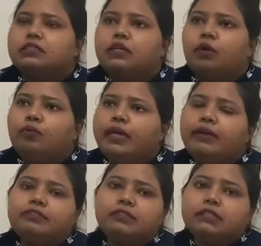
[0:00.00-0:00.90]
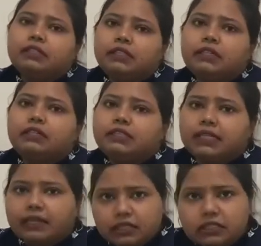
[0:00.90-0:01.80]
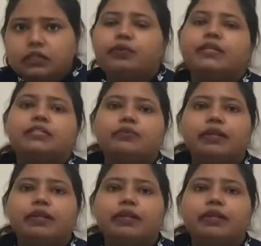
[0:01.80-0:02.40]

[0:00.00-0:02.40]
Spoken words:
Now we have certain nursing consideration